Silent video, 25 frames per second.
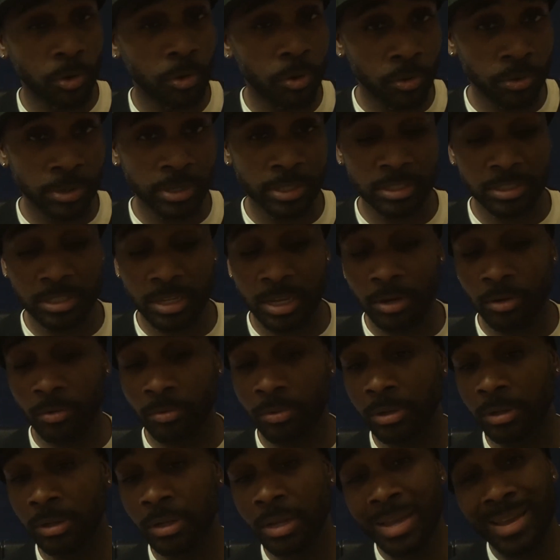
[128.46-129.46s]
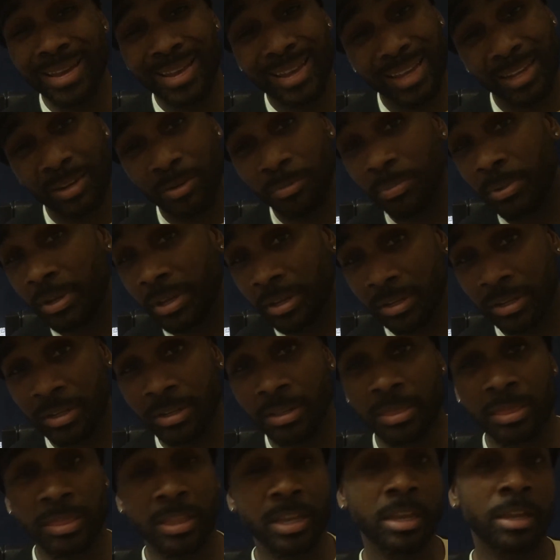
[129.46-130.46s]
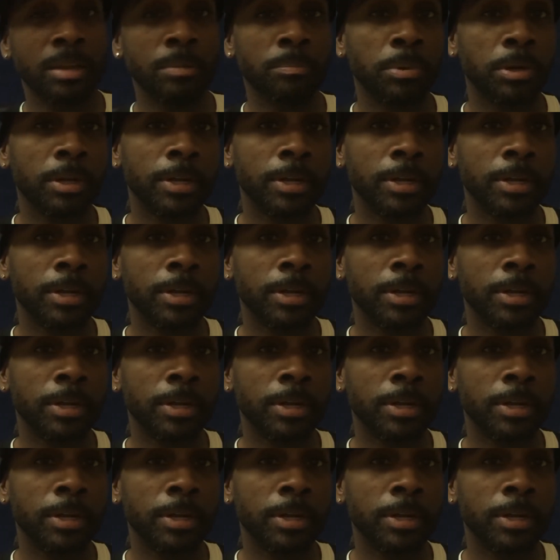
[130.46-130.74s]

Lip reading: coat, etc., it'll be a good thing.